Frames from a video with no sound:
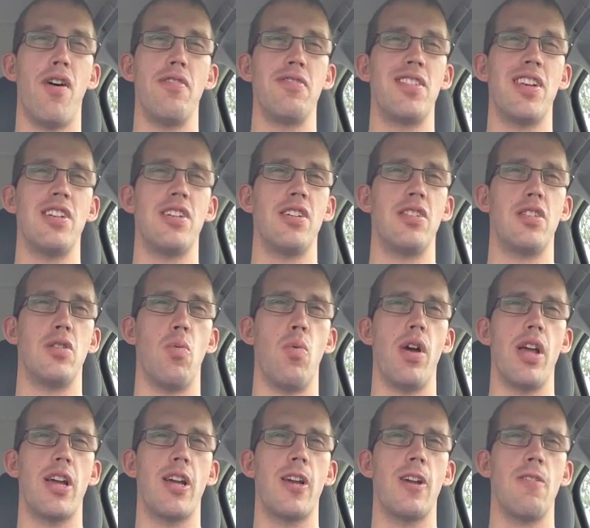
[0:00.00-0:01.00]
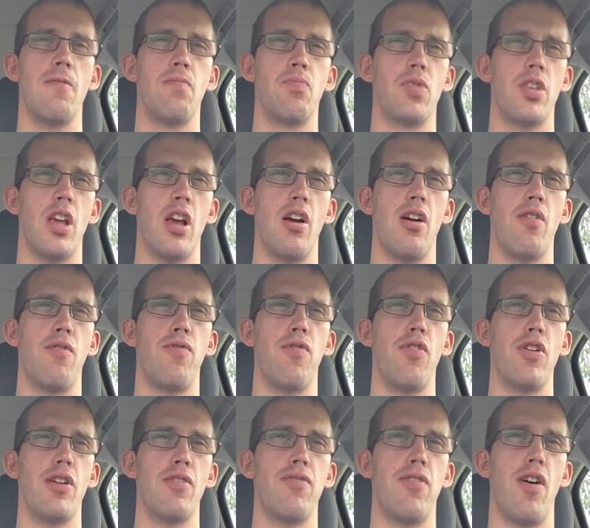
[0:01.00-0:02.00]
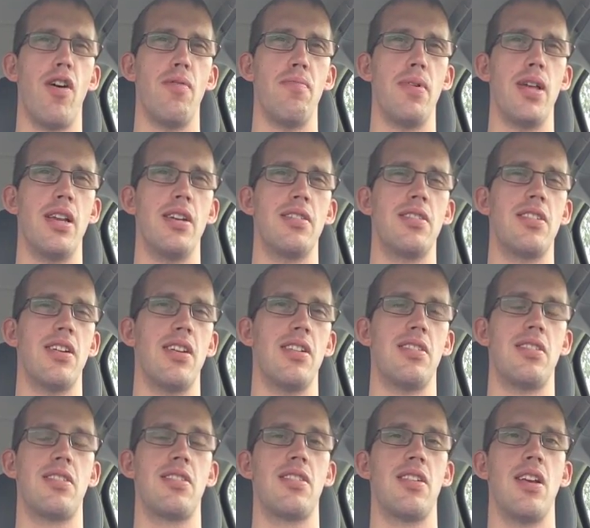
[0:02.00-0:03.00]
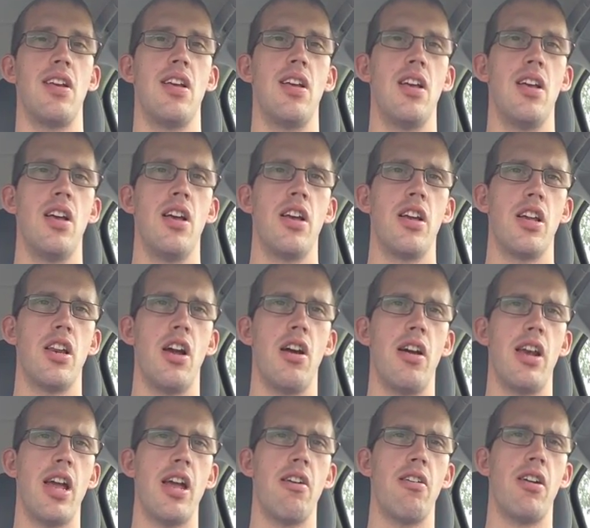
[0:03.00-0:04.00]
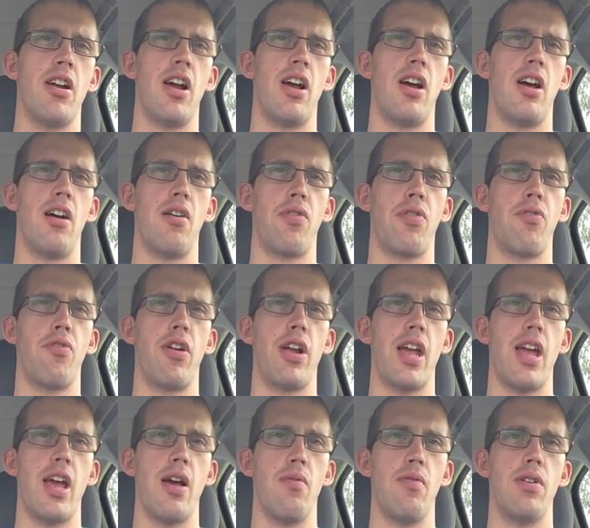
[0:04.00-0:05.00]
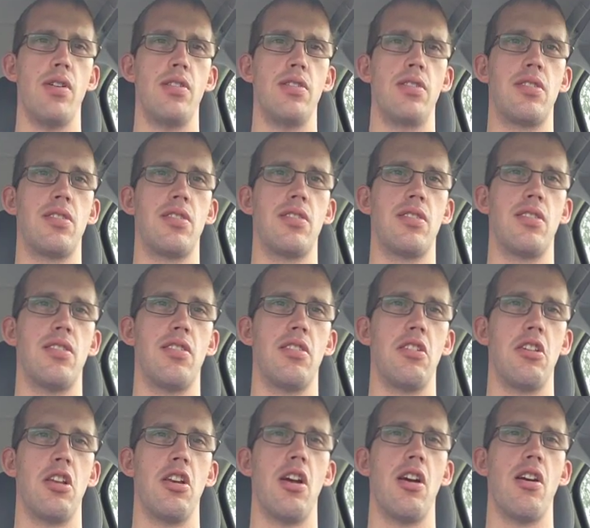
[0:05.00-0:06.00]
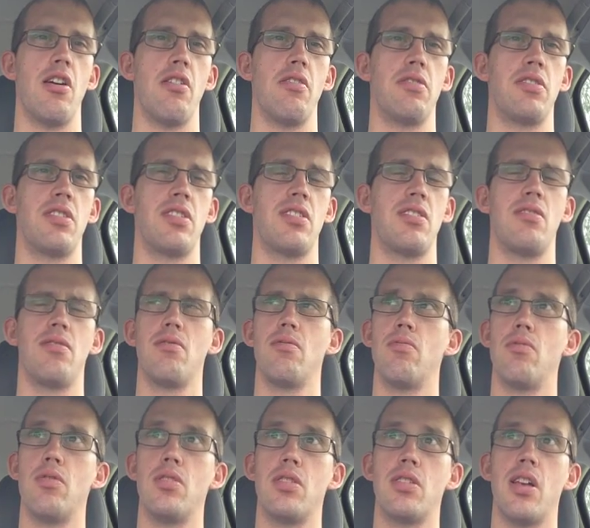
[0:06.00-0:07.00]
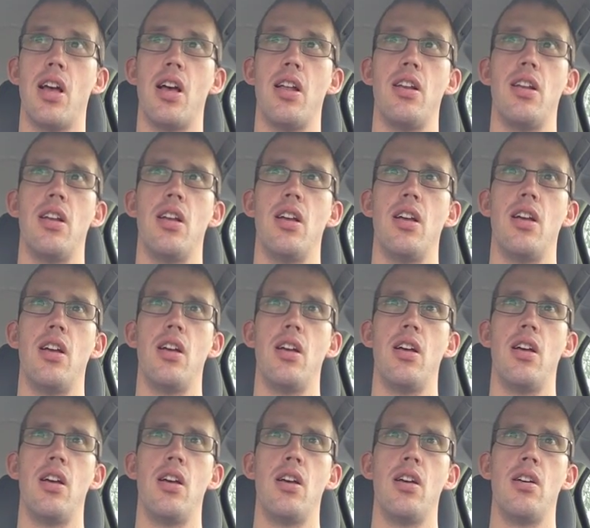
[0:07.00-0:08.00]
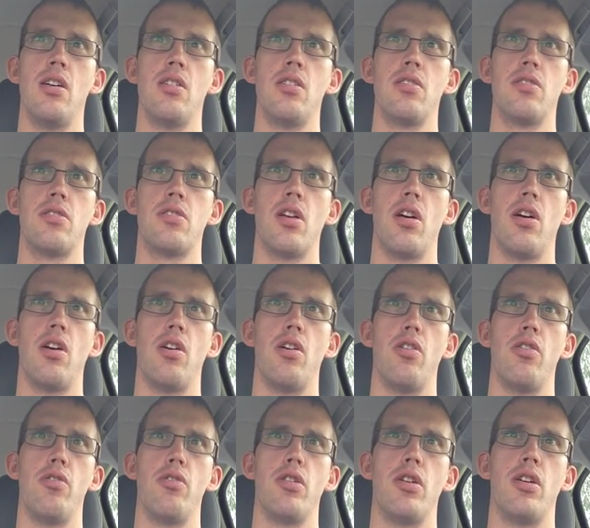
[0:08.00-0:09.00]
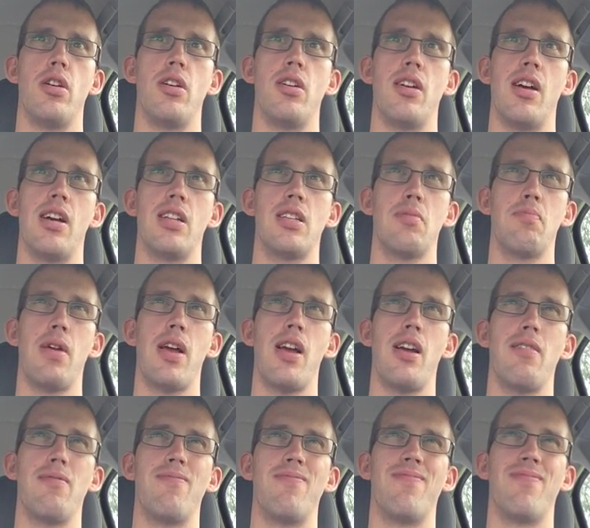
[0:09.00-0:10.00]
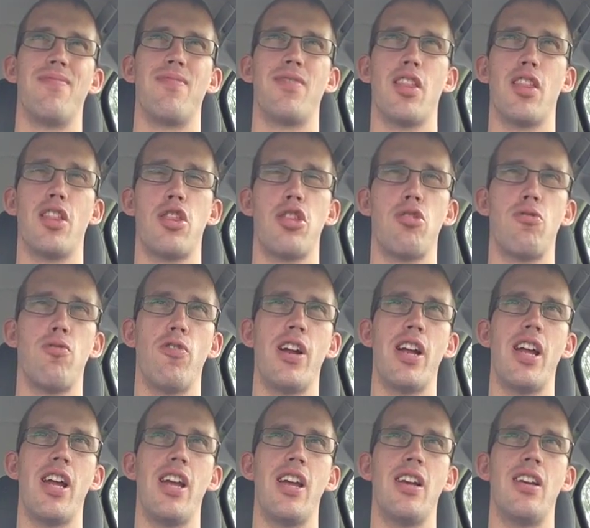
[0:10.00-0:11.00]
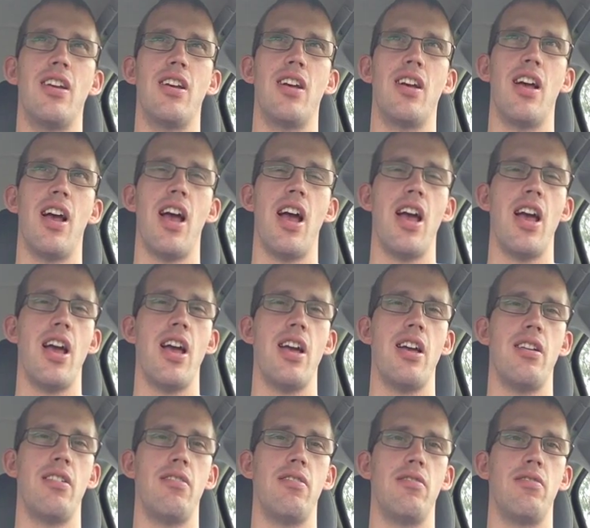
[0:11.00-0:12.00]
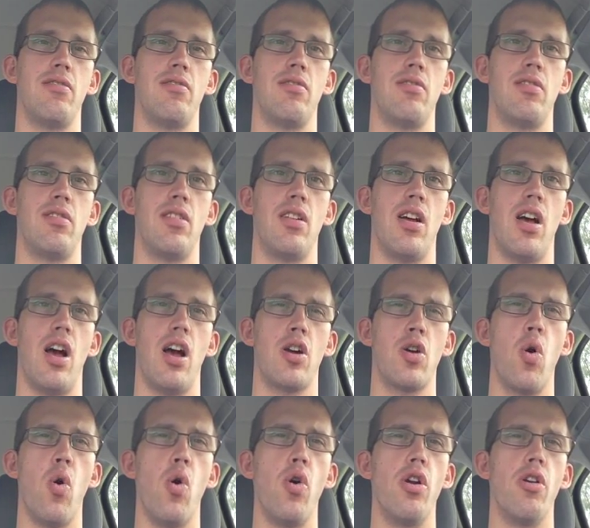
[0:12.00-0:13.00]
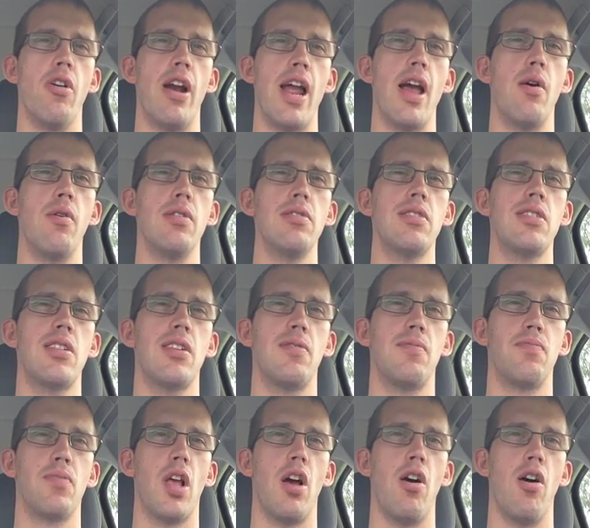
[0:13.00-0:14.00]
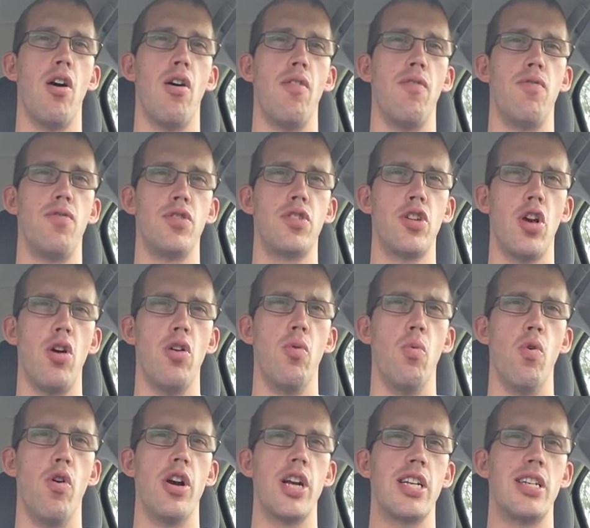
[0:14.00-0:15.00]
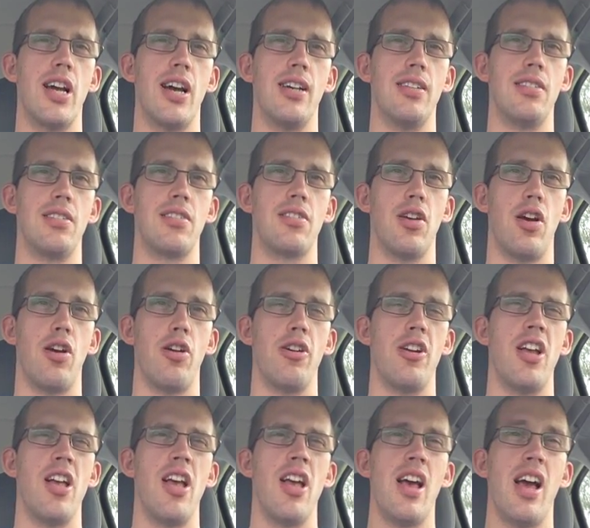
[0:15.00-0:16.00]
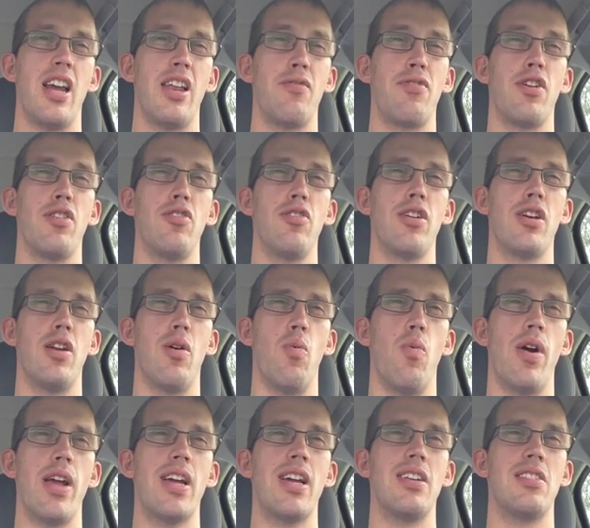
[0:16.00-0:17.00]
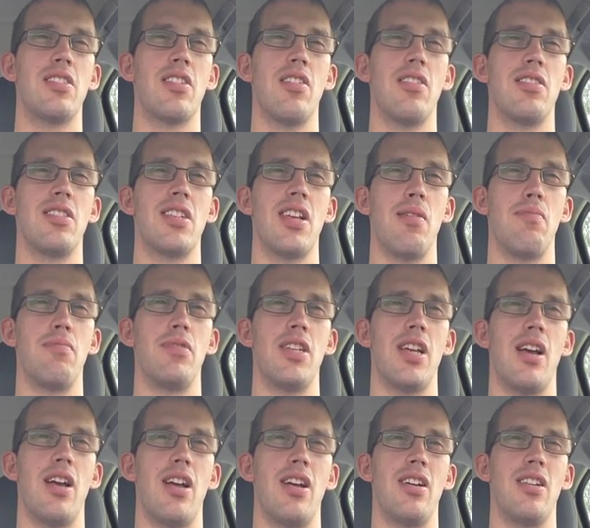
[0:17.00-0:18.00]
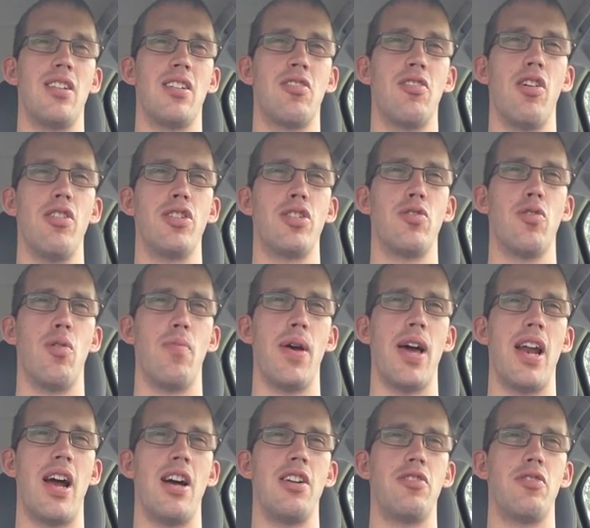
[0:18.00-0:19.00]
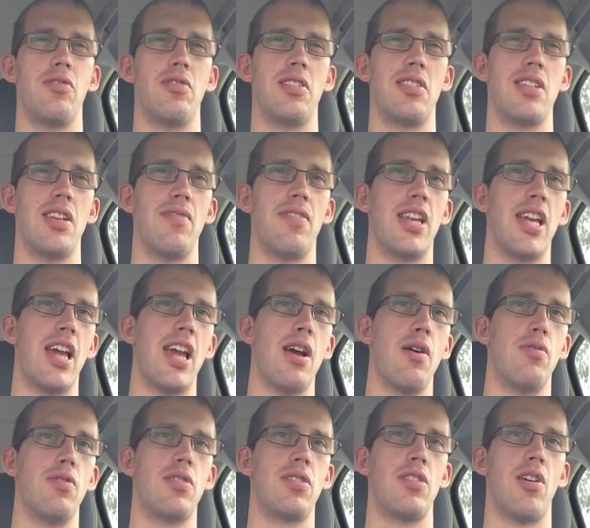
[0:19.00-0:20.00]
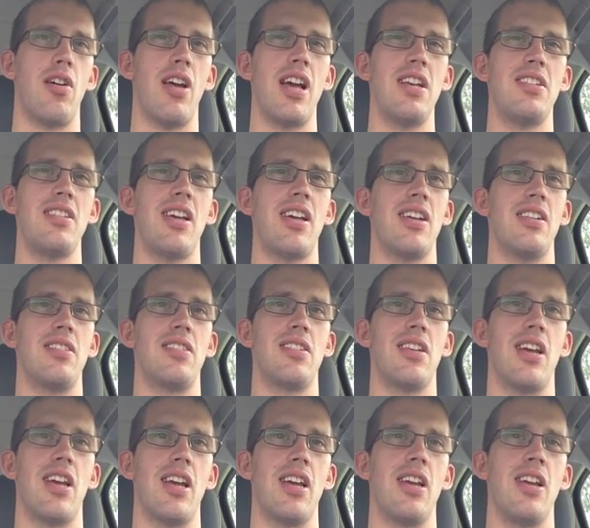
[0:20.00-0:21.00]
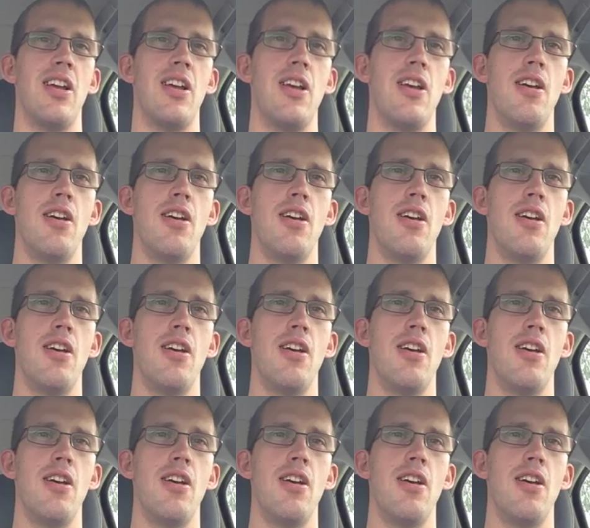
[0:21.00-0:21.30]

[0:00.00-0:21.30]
sessions a week, at 45 minutes, it's, an hour and a half, 3 hours, what's that? So that's about 3.25 hours of total work done. So, and if you look at a week, it's got something to close to about 170 hours. So as you can see,